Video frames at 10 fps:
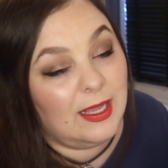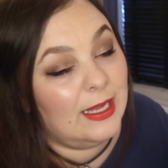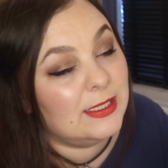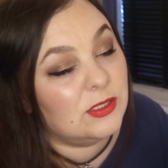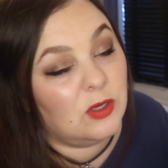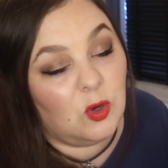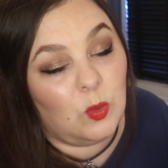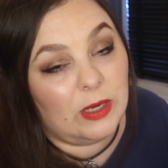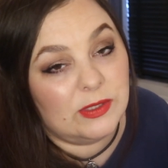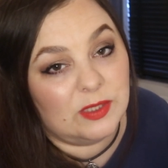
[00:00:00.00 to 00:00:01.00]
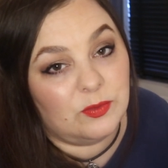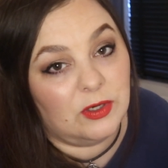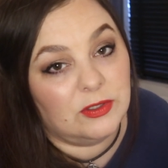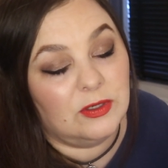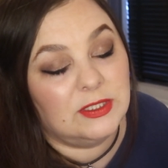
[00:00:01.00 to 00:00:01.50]
It's not a wowzer
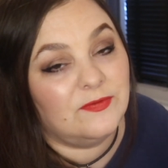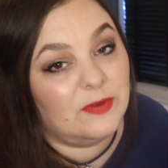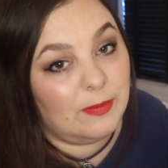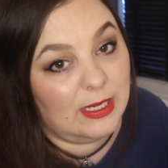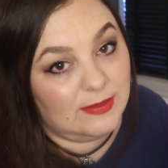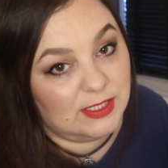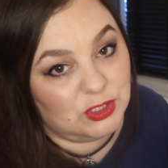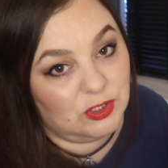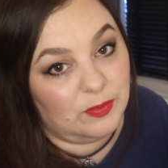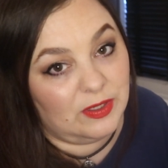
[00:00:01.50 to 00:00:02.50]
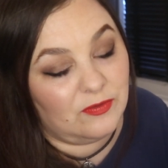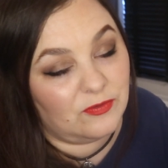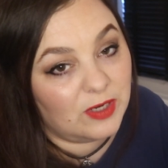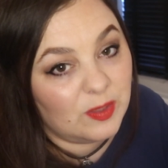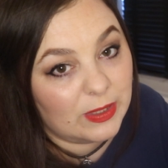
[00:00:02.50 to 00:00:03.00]
product. For me, this should be a
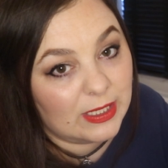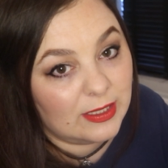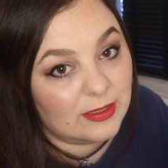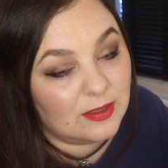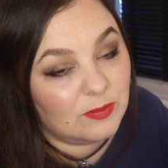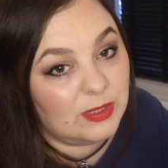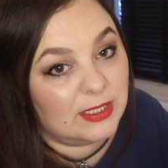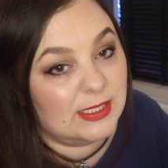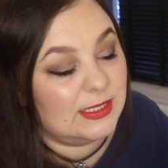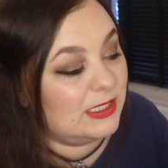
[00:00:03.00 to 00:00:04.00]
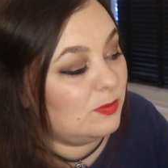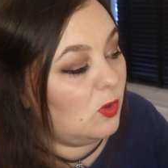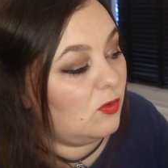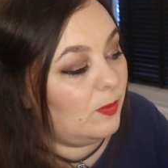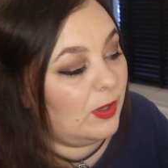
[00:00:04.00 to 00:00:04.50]
freebie item because it's
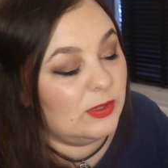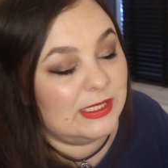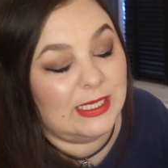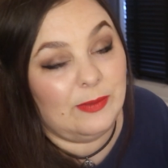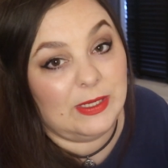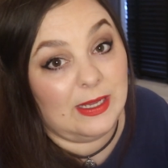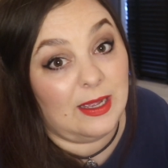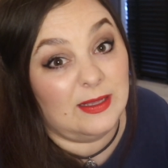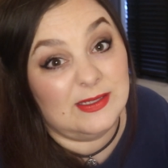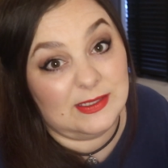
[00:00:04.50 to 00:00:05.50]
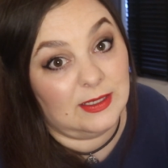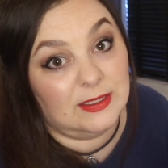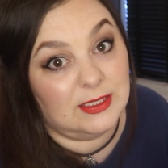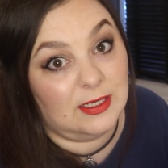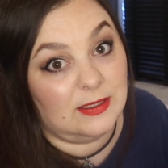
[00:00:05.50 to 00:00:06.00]
more about keeping your hands
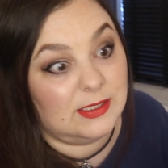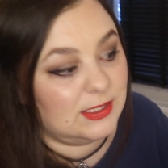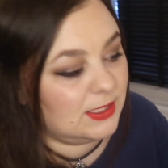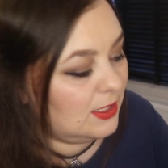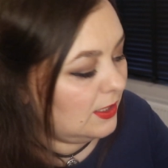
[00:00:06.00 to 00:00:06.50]
sanitized.